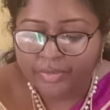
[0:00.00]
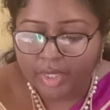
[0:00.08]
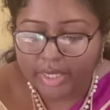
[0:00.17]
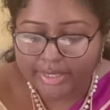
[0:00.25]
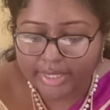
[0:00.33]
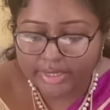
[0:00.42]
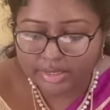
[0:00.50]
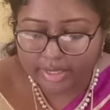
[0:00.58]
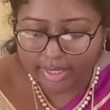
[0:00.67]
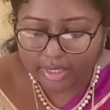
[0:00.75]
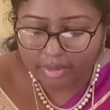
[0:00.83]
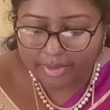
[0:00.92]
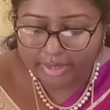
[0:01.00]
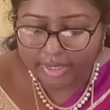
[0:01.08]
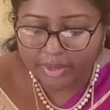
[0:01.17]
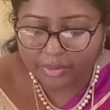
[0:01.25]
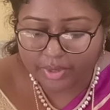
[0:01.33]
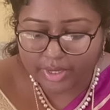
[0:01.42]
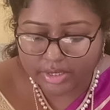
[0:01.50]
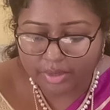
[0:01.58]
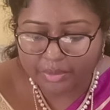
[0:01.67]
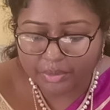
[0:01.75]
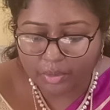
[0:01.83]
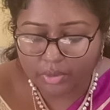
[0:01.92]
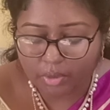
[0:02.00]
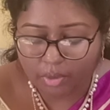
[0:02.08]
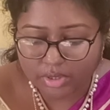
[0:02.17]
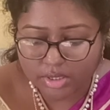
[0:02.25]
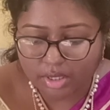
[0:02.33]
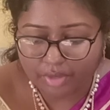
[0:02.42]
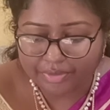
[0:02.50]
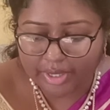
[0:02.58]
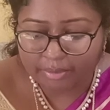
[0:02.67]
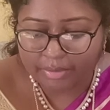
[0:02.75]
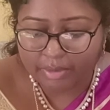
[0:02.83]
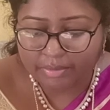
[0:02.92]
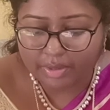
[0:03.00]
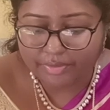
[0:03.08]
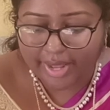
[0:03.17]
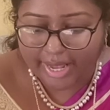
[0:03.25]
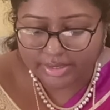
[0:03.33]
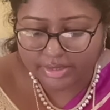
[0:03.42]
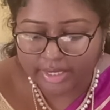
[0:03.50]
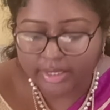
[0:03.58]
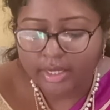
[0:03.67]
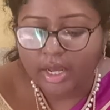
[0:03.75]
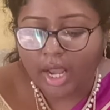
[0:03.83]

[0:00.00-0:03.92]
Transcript: It is recommended to receive 2 doses of MMR vaccine,